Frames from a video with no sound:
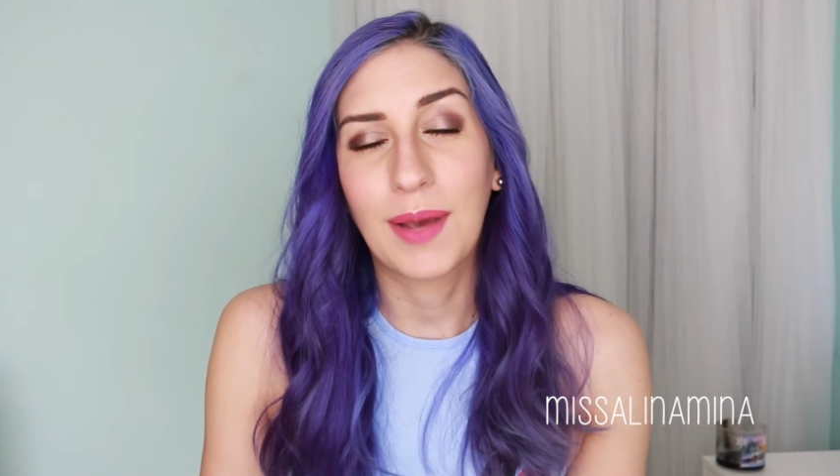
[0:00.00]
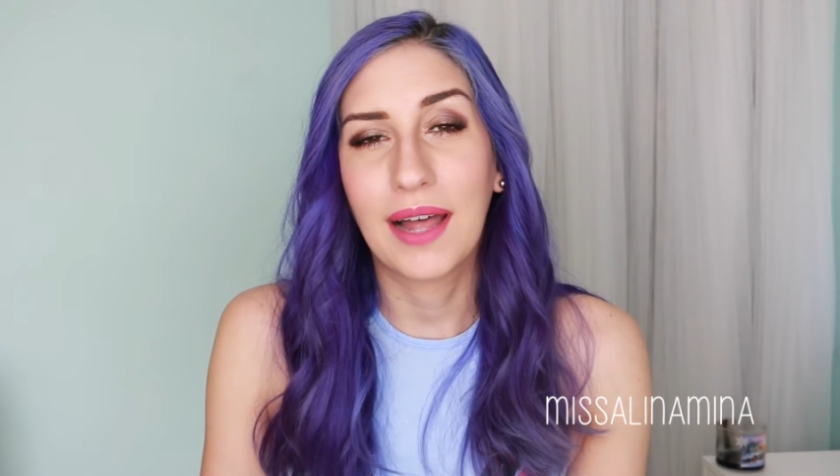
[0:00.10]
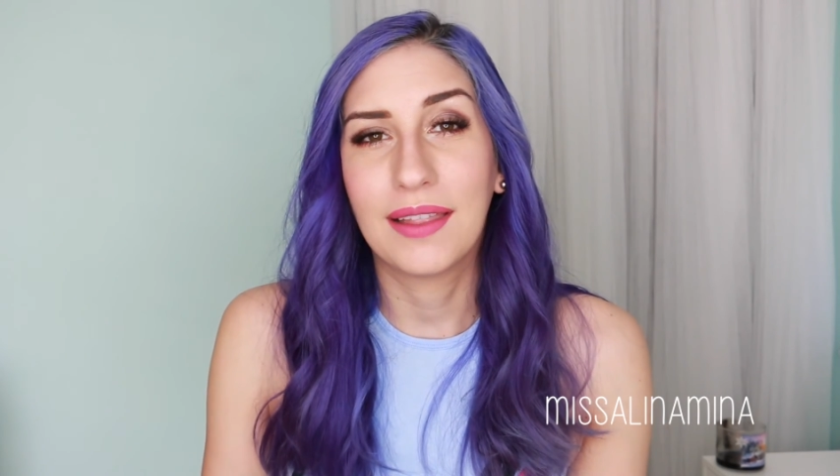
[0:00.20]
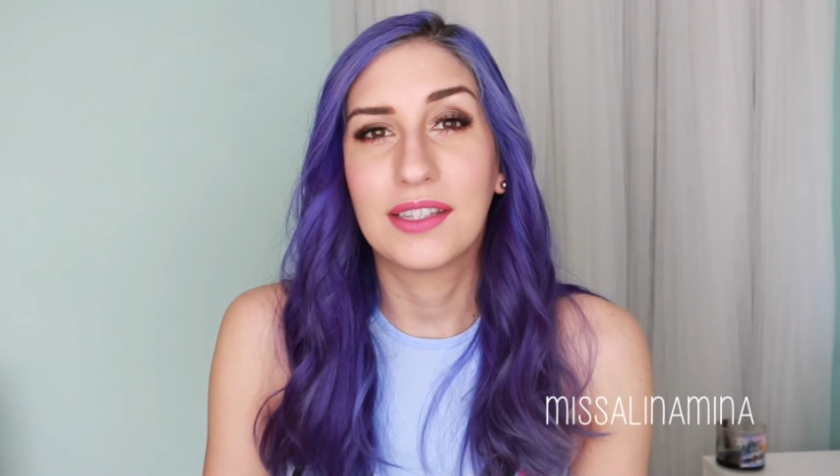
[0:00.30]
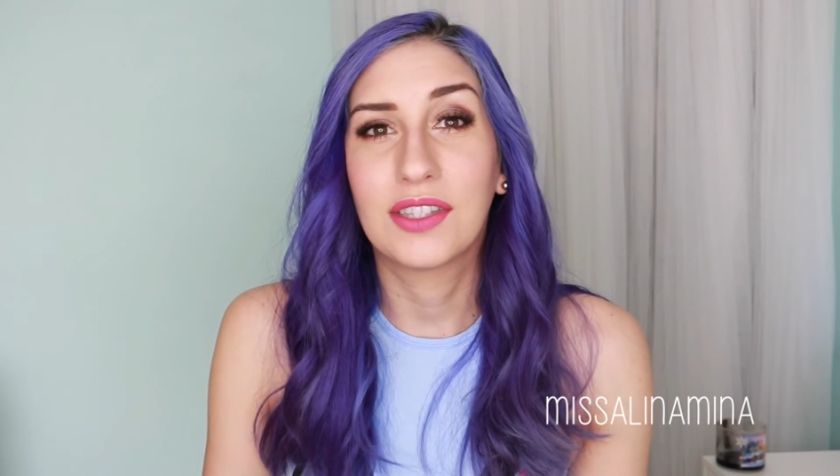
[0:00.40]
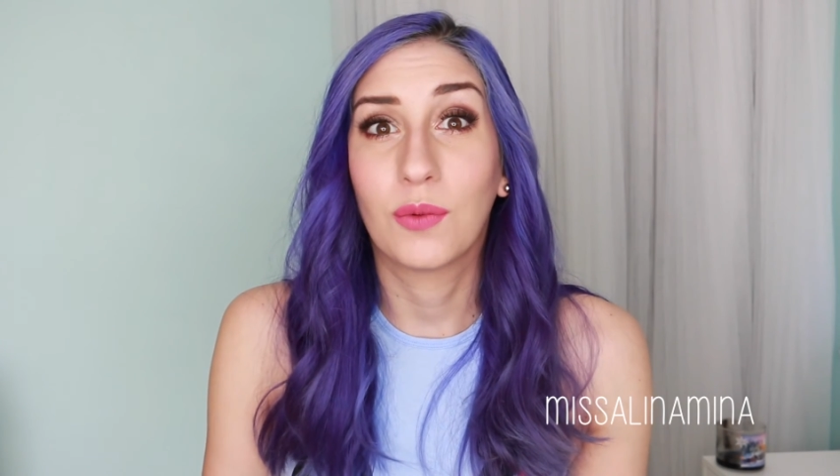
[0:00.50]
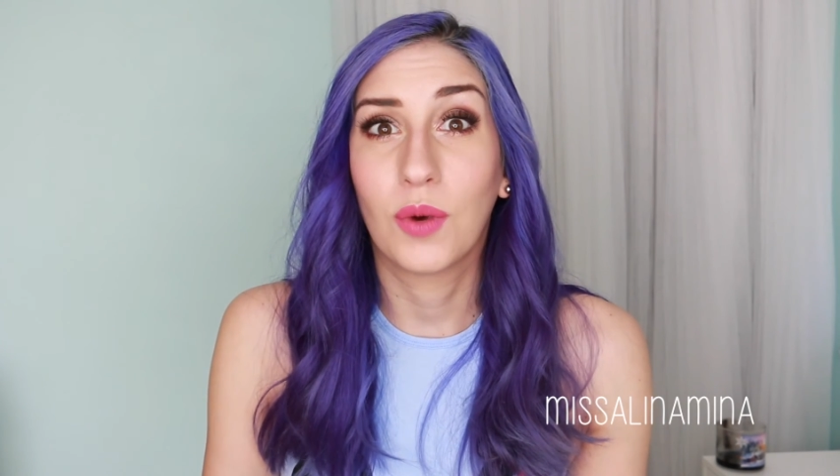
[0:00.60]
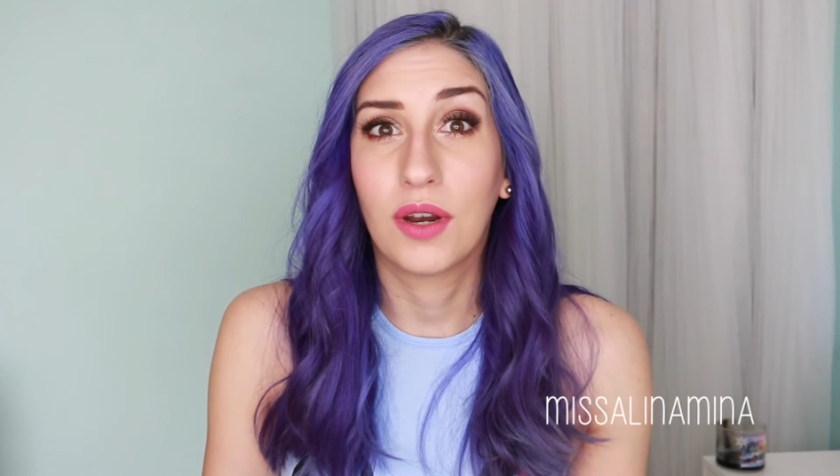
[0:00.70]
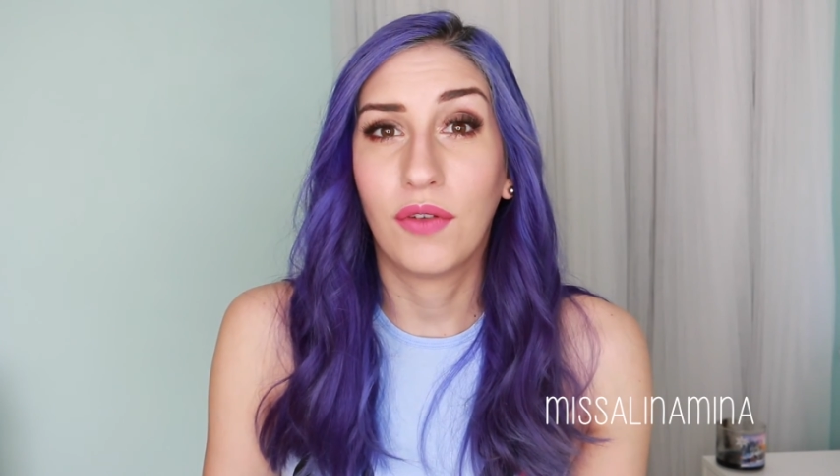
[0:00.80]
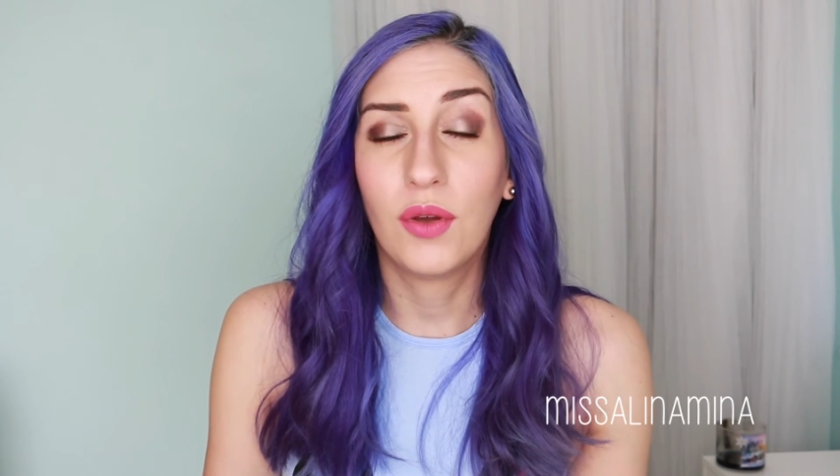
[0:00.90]
palettes to
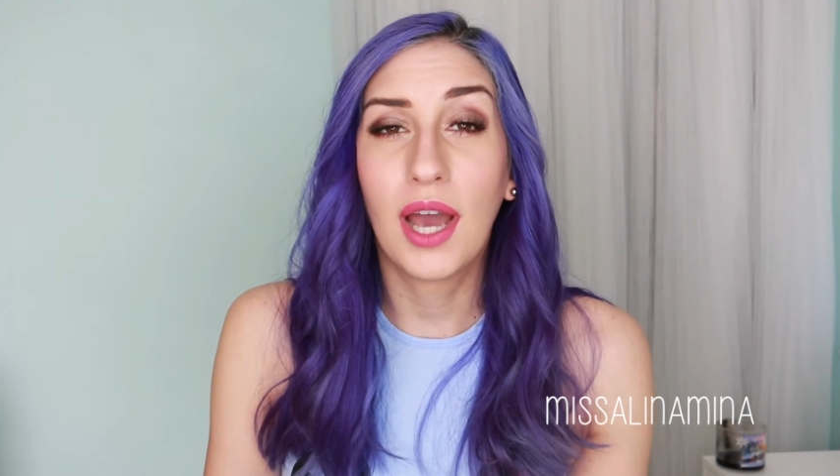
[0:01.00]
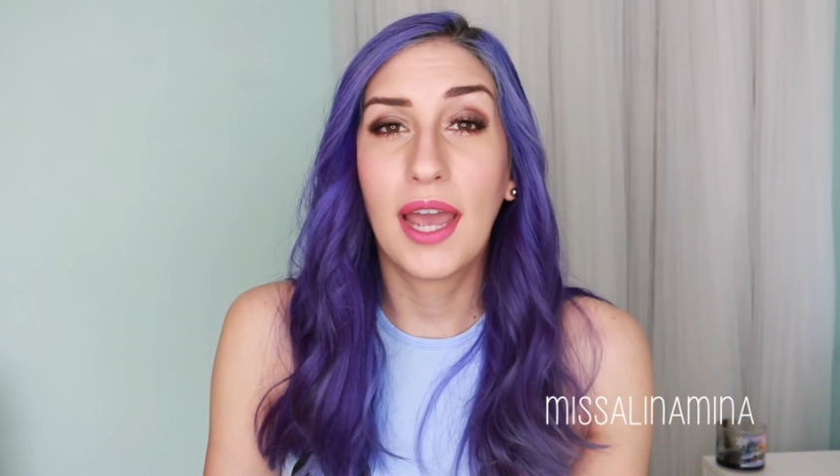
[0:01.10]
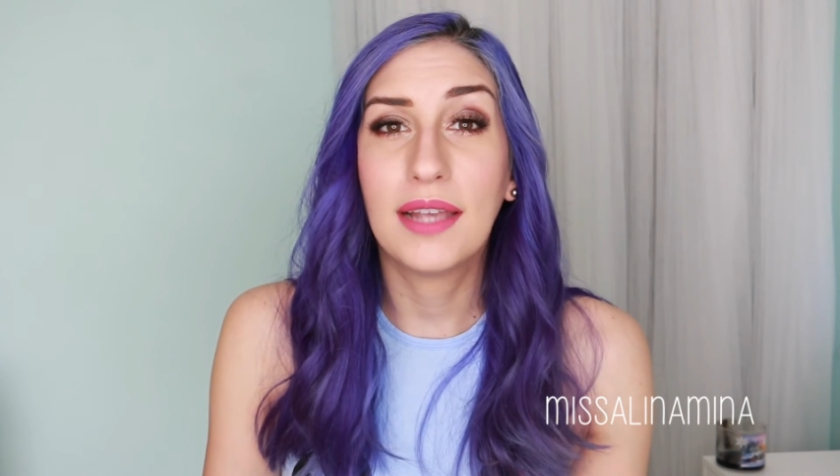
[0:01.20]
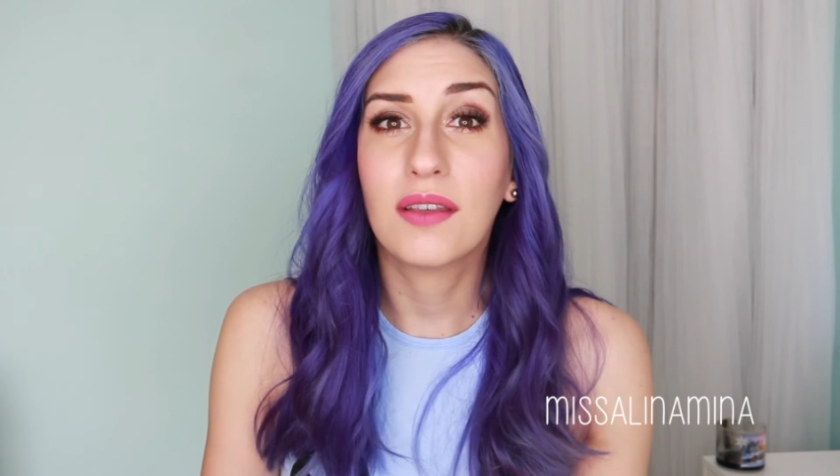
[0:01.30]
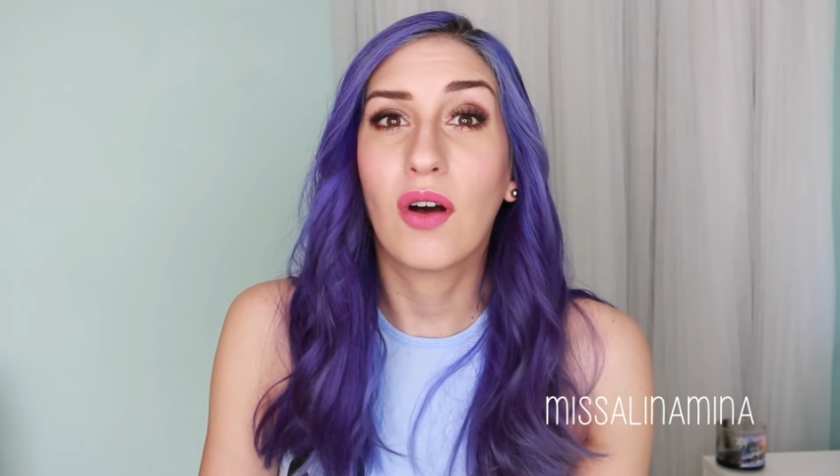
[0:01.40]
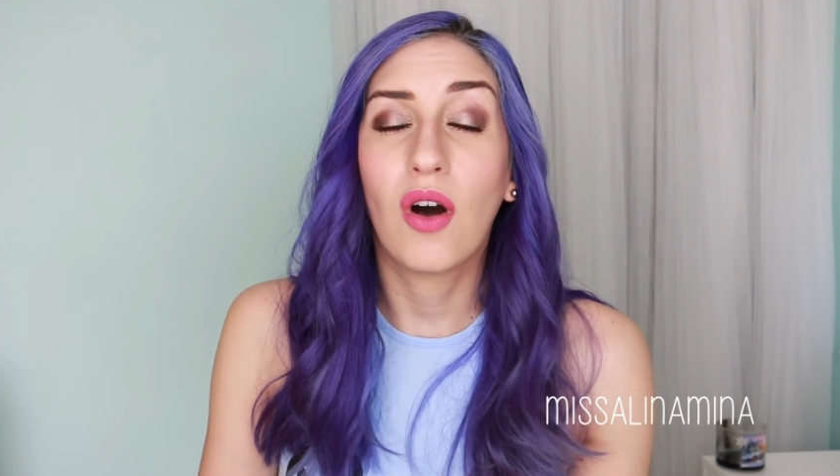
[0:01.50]
one of you guys.